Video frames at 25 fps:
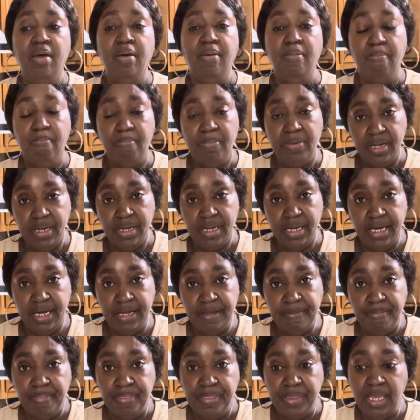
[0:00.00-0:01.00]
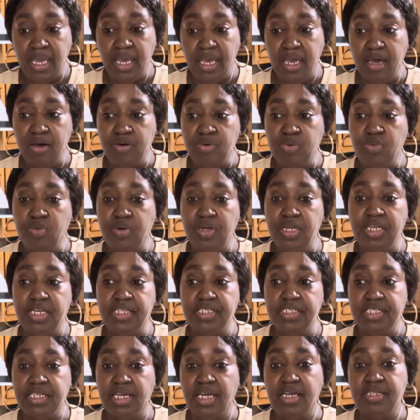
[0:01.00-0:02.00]
But if we can
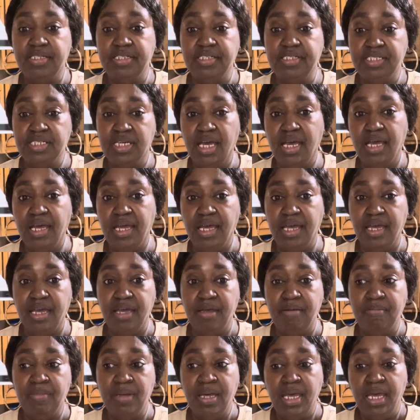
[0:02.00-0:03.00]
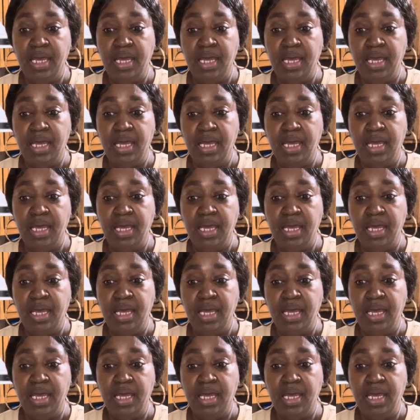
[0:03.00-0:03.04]
take the time